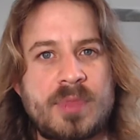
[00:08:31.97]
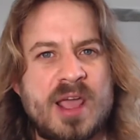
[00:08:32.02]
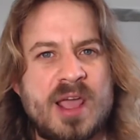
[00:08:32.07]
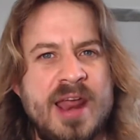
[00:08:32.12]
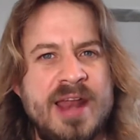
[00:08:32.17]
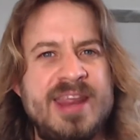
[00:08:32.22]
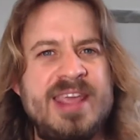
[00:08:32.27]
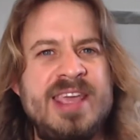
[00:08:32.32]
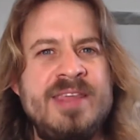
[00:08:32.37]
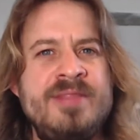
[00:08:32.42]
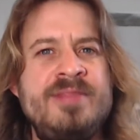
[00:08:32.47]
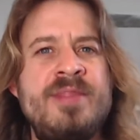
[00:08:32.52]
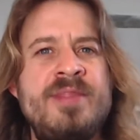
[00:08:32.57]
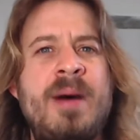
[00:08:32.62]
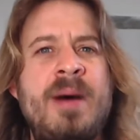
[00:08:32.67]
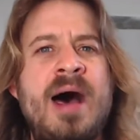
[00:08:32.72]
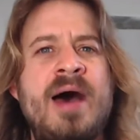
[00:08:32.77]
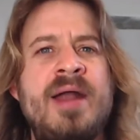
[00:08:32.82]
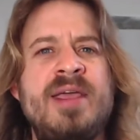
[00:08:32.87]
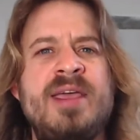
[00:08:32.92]
and in the
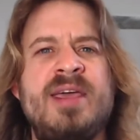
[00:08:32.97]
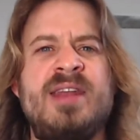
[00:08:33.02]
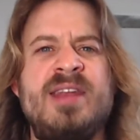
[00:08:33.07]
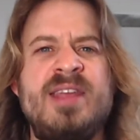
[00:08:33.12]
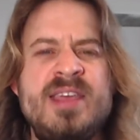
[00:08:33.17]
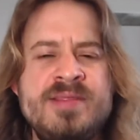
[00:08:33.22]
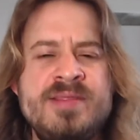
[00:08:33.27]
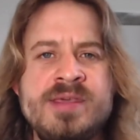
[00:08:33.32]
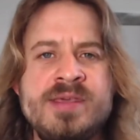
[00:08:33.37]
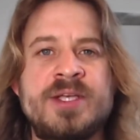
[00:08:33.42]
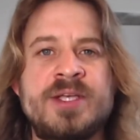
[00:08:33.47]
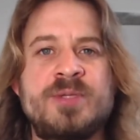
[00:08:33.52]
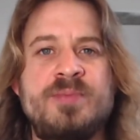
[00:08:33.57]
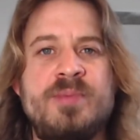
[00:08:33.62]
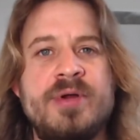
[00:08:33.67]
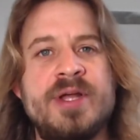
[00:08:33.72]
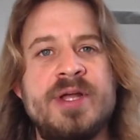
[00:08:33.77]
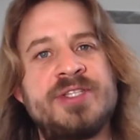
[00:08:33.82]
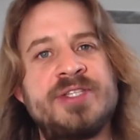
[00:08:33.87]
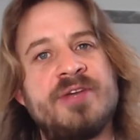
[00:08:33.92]
body and in the
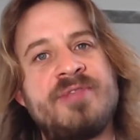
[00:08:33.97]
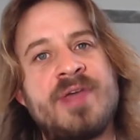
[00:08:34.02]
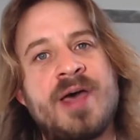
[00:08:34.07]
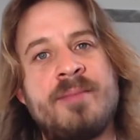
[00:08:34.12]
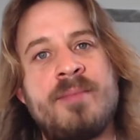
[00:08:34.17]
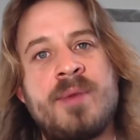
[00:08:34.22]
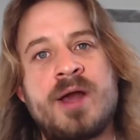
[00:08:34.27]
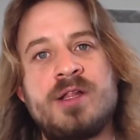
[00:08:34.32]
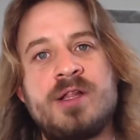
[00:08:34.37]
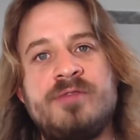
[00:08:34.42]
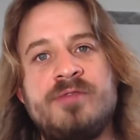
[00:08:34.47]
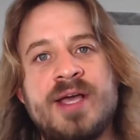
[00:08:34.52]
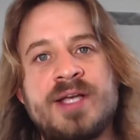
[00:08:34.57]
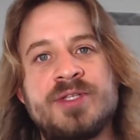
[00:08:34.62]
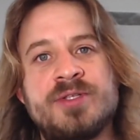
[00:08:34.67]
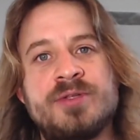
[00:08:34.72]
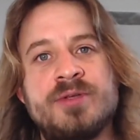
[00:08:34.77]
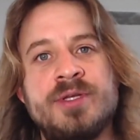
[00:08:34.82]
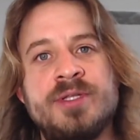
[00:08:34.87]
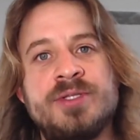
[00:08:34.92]
experience of that model of
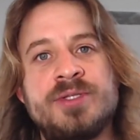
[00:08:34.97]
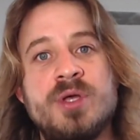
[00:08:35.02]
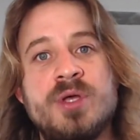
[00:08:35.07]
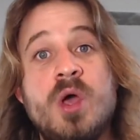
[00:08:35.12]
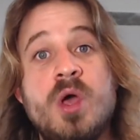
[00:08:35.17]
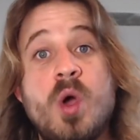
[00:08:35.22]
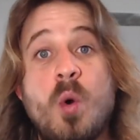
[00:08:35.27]
excellence,